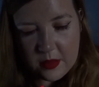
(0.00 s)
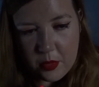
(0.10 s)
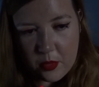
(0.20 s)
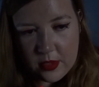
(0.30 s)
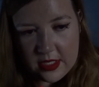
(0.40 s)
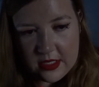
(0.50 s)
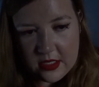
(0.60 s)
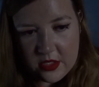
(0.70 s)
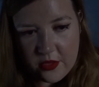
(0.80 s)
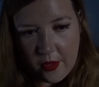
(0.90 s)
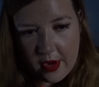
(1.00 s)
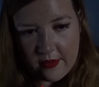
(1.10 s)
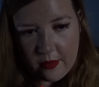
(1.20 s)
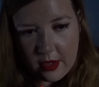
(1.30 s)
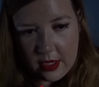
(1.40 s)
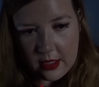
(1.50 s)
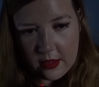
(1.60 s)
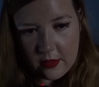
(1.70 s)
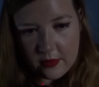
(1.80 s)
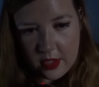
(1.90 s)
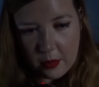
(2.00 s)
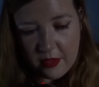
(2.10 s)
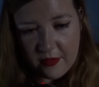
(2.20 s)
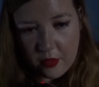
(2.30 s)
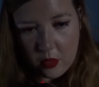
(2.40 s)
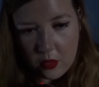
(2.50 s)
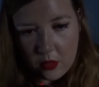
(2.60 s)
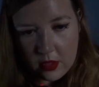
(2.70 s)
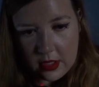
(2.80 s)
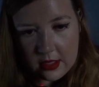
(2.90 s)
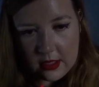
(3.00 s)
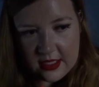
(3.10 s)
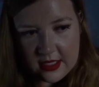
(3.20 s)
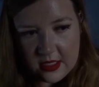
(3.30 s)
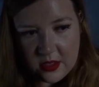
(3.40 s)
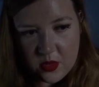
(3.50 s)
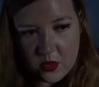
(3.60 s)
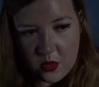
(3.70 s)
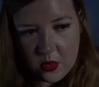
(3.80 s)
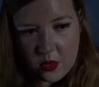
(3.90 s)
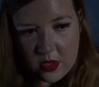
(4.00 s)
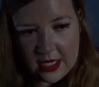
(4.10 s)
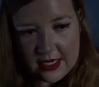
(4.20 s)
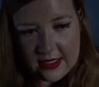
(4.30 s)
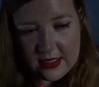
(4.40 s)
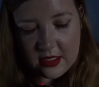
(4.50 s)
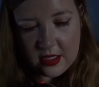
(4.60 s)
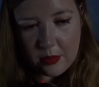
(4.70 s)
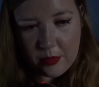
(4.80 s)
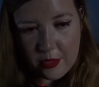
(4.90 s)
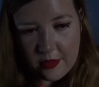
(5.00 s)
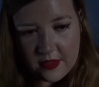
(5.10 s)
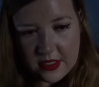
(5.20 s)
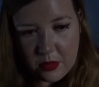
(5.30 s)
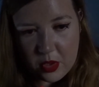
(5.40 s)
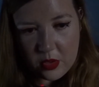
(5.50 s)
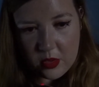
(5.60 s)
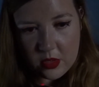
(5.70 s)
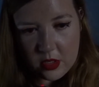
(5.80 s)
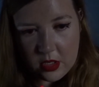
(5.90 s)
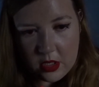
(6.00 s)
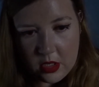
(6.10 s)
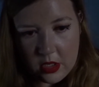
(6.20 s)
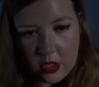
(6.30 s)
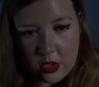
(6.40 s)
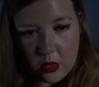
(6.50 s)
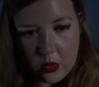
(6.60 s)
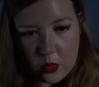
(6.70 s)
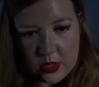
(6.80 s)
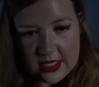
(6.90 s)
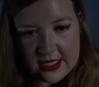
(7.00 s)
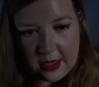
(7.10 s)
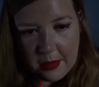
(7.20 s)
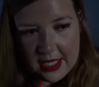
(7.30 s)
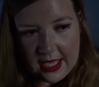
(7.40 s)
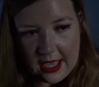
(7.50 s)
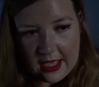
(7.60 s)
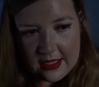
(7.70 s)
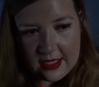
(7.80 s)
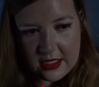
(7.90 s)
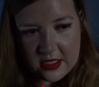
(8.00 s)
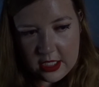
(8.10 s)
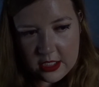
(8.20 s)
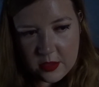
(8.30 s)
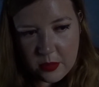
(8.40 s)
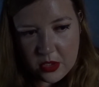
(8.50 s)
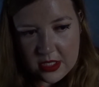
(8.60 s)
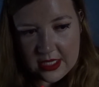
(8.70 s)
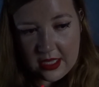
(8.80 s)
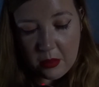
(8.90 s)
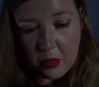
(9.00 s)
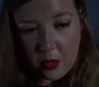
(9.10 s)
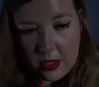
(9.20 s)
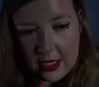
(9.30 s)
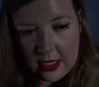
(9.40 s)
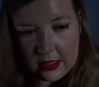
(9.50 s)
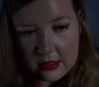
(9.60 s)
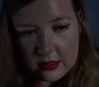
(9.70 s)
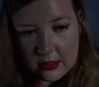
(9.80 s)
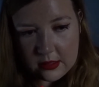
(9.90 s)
As he pulled into the driveway of number 4, the first thing he saw, and it didn't improve his mood, was the tabby cat he'd spotted that morning.